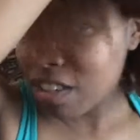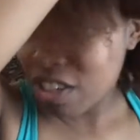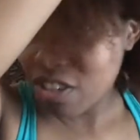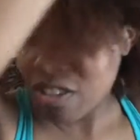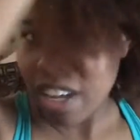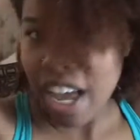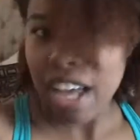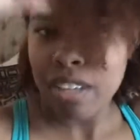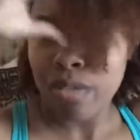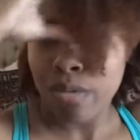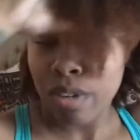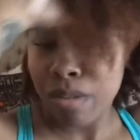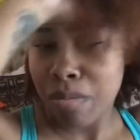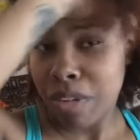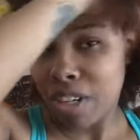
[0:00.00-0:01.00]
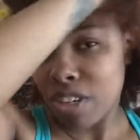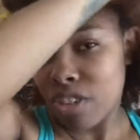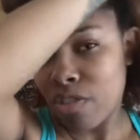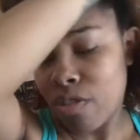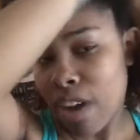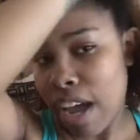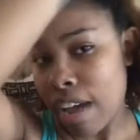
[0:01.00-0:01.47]
that you guys want me to
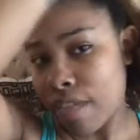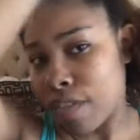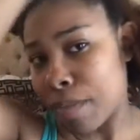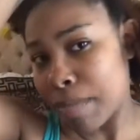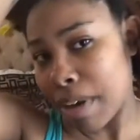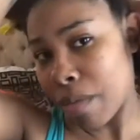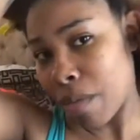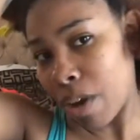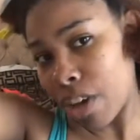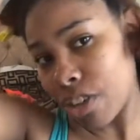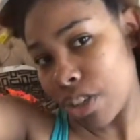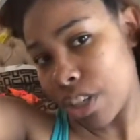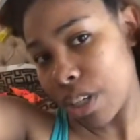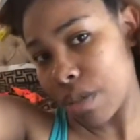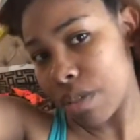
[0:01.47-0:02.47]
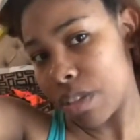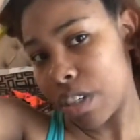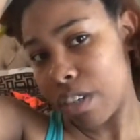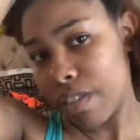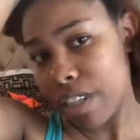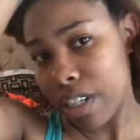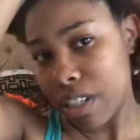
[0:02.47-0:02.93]
try for my wash and go
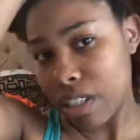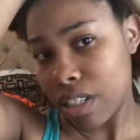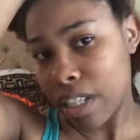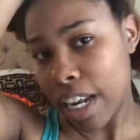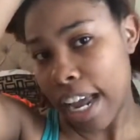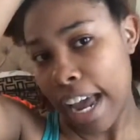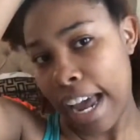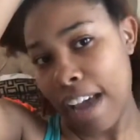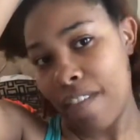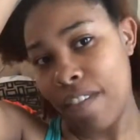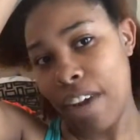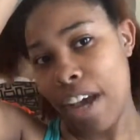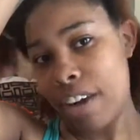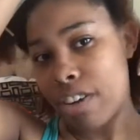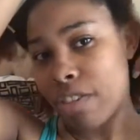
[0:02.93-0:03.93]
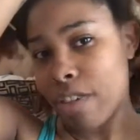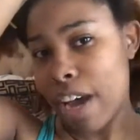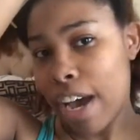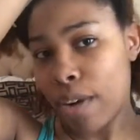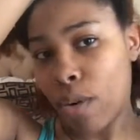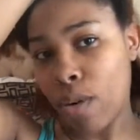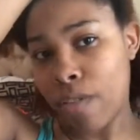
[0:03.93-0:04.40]
series that I have not
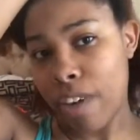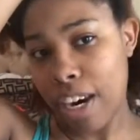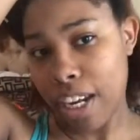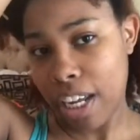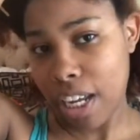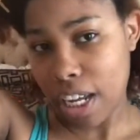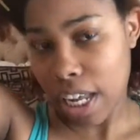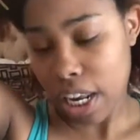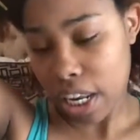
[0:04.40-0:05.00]
tried already,